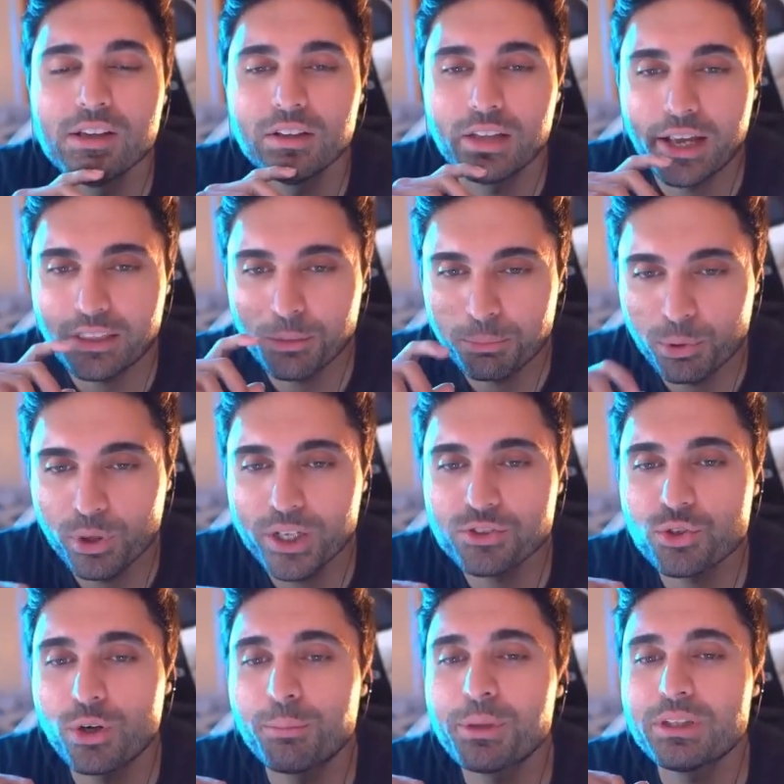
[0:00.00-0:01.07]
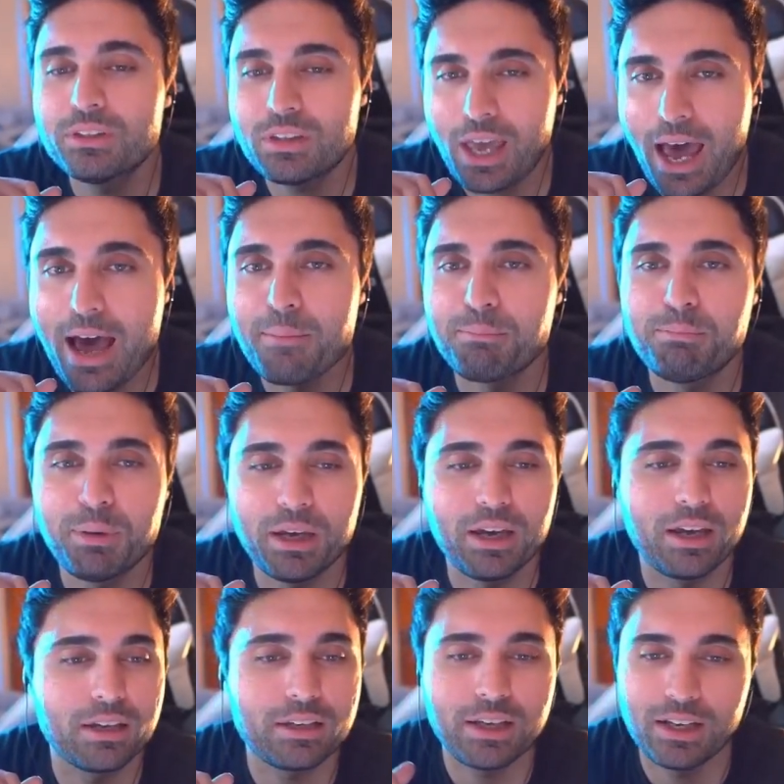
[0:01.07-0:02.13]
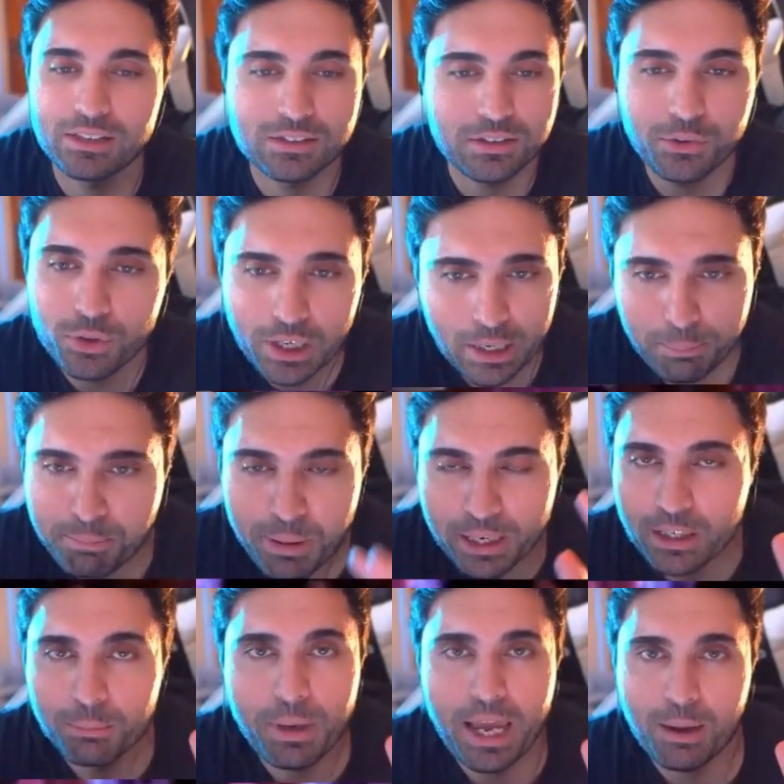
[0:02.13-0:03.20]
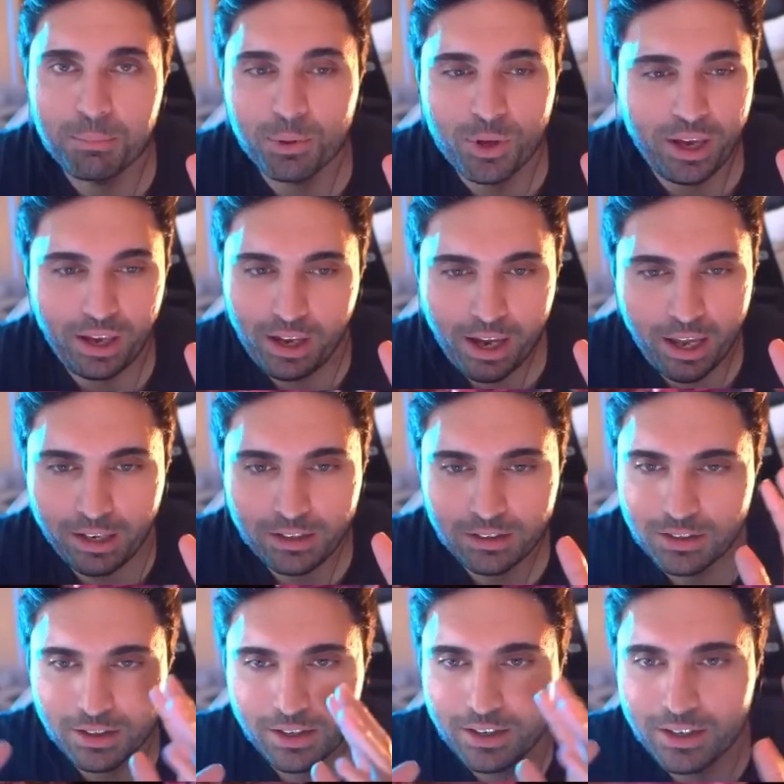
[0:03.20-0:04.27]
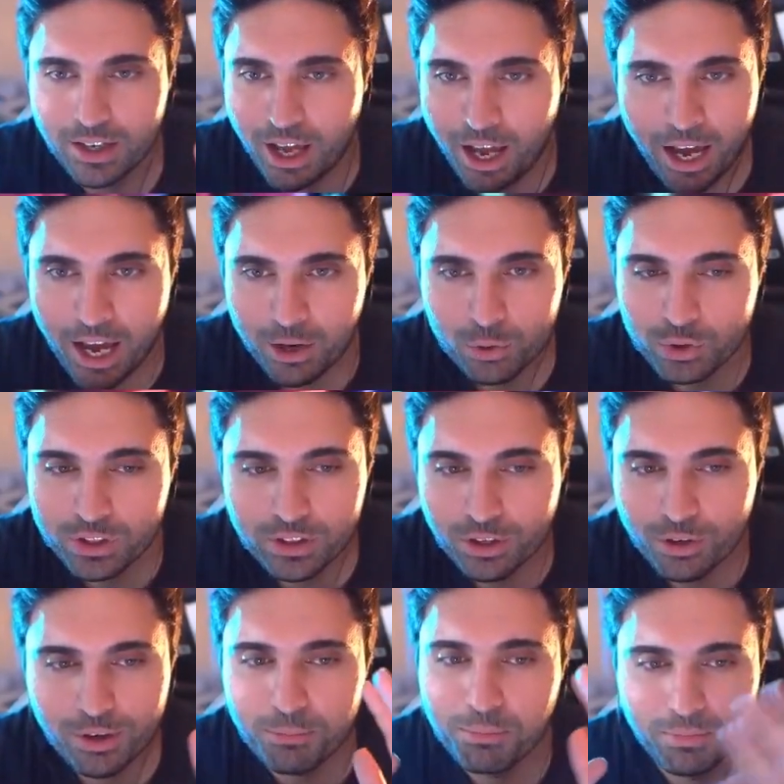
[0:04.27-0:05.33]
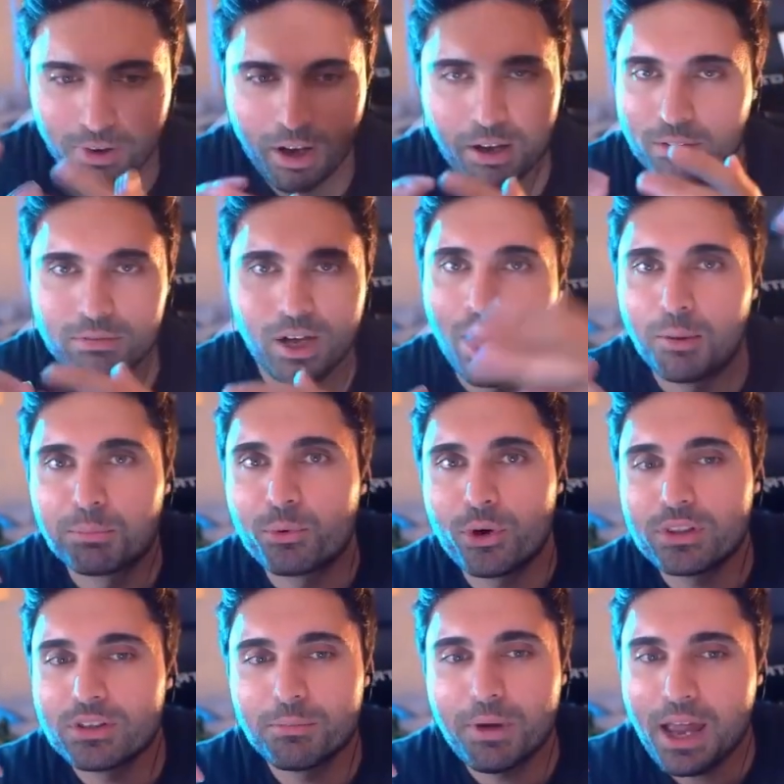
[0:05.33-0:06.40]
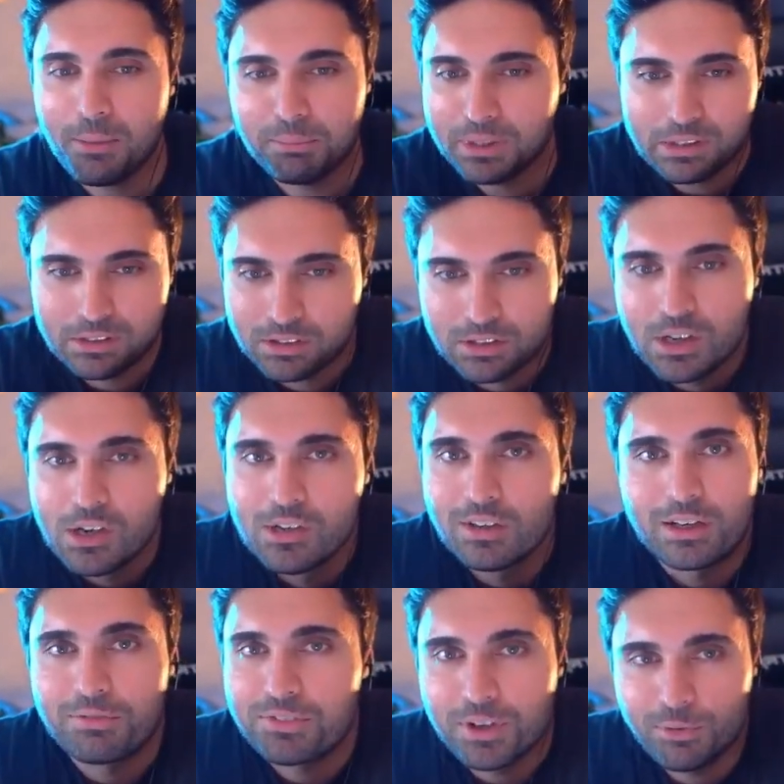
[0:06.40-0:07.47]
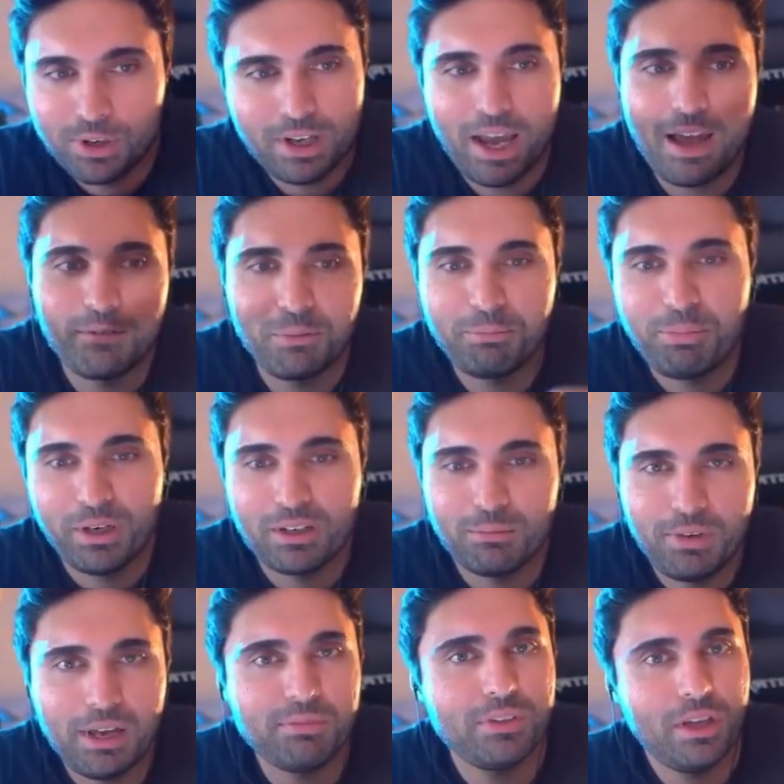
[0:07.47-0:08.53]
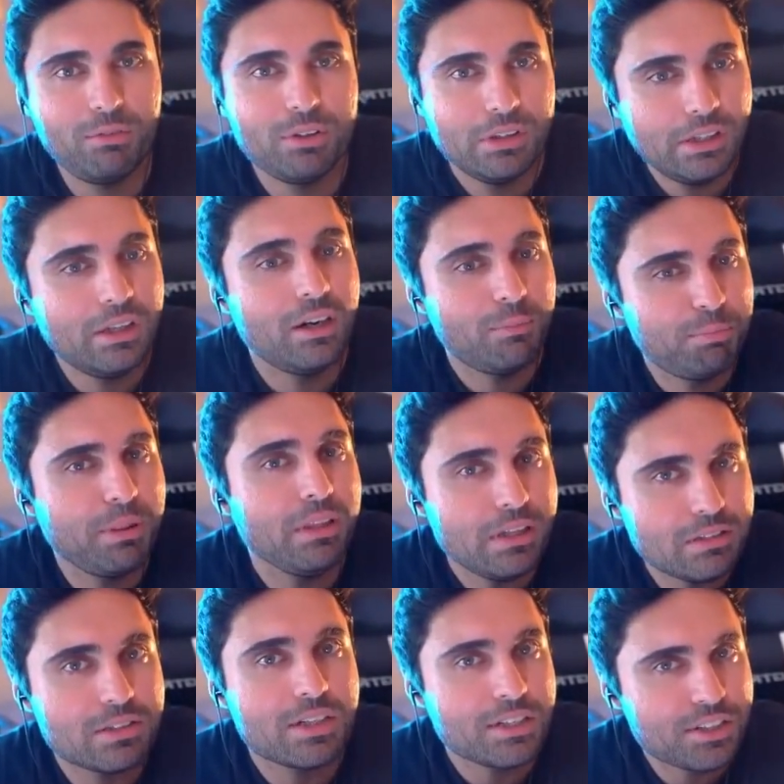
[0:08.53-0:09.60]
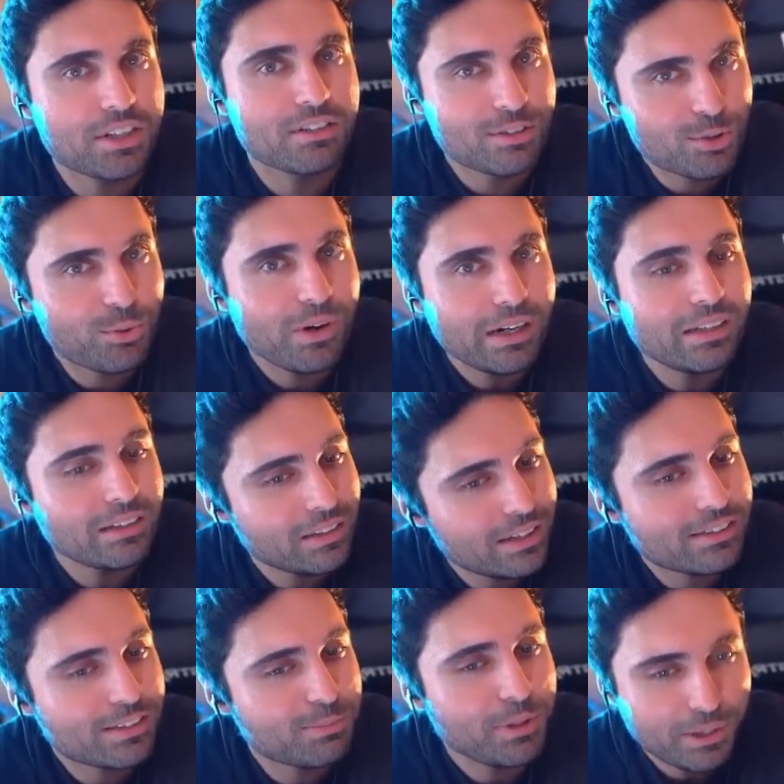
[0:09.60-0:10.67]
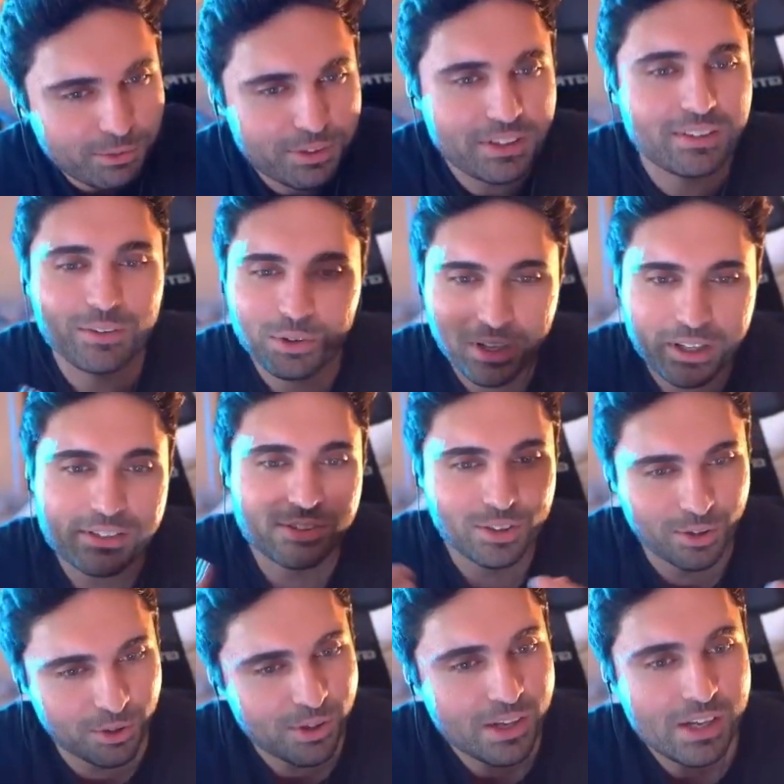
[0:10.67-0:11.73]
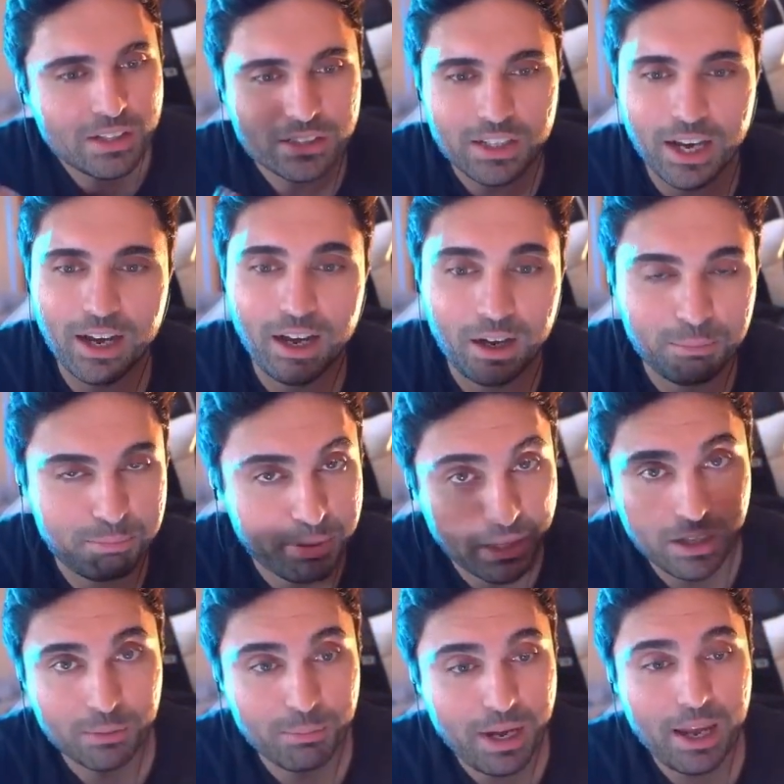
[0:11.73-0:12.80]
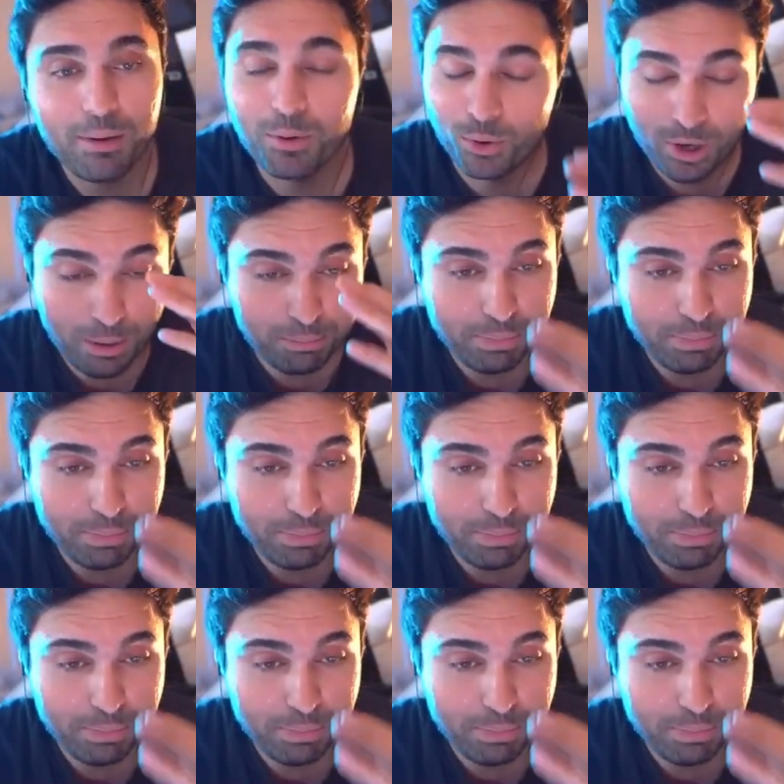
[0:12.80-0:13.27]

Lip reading: like the Burna's gonna be that big, because you need a bigger map, okay? And I don't think they're gonna upgrade the map, because if they want to have a bigger map, they would need a PlayStation 20. Let's be real, okay? So yeah, a bigger map or a